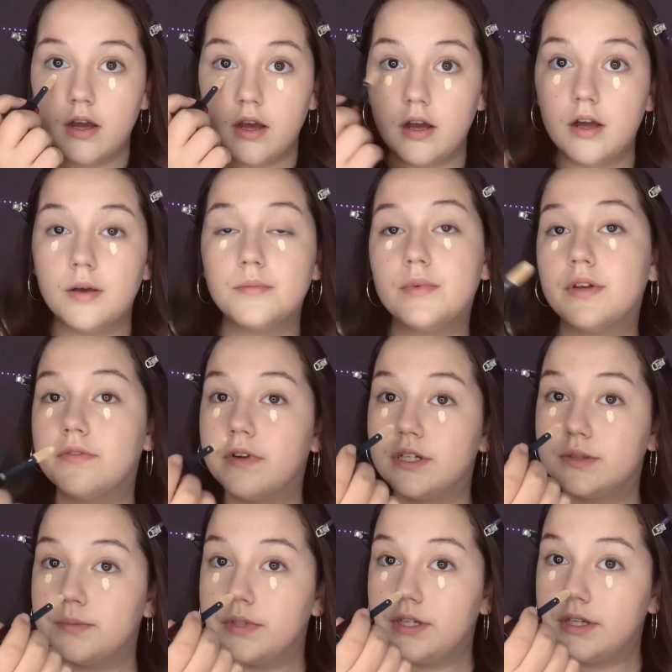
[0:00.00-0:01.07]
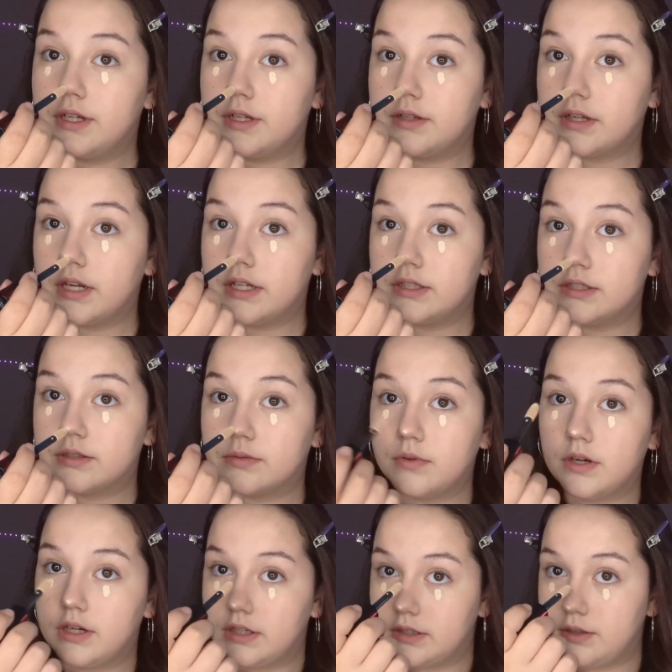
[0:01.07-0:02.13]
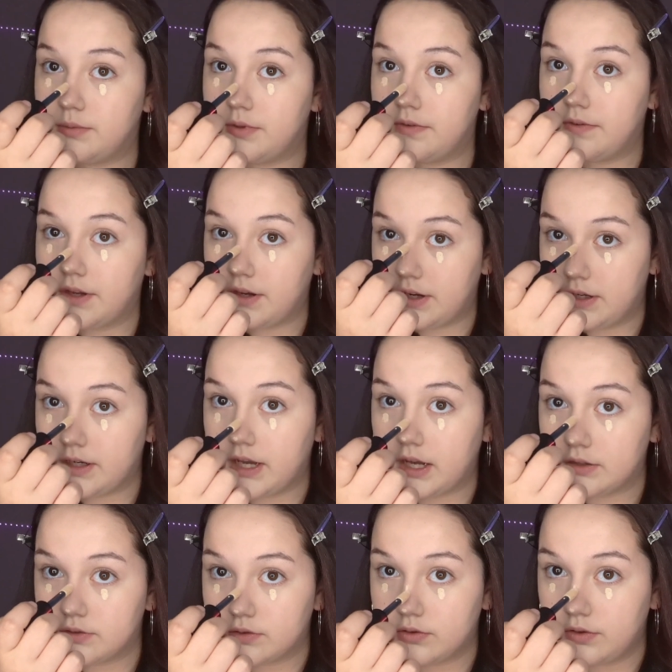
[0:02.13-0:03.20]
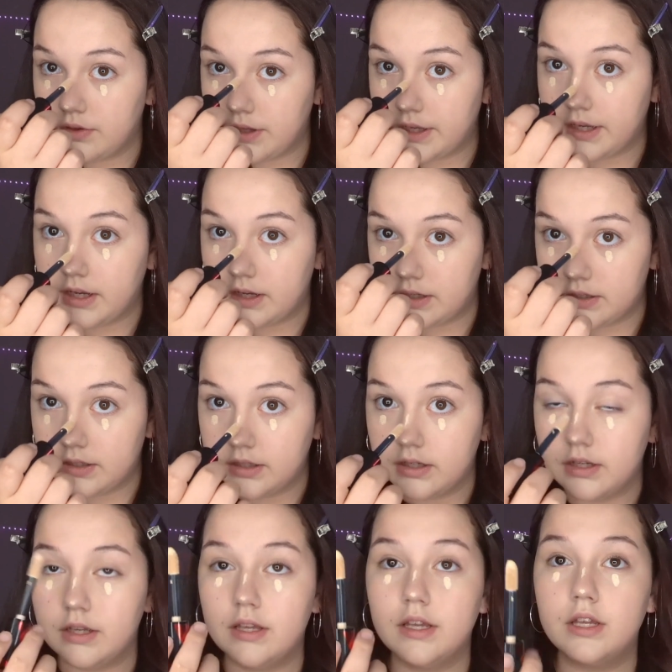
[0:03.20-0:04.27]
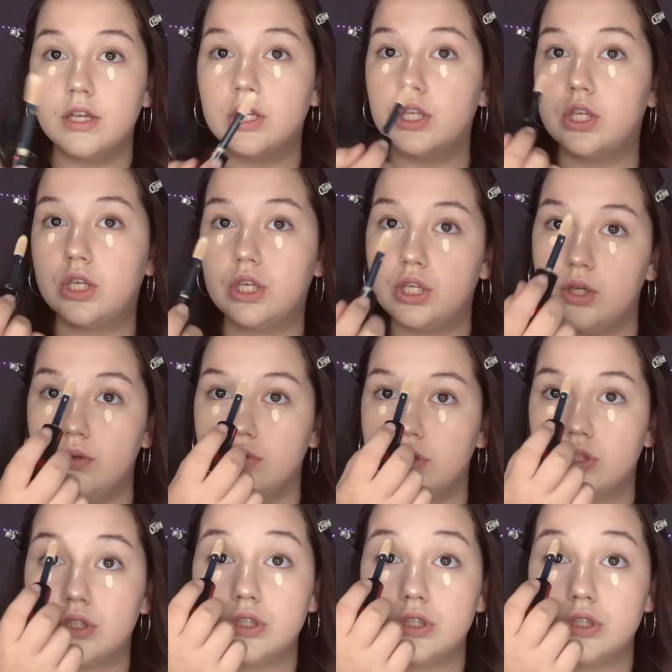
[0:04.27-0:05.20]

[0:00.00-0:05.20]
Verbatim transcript: um, freshman year. I just want it to be very natural and cute.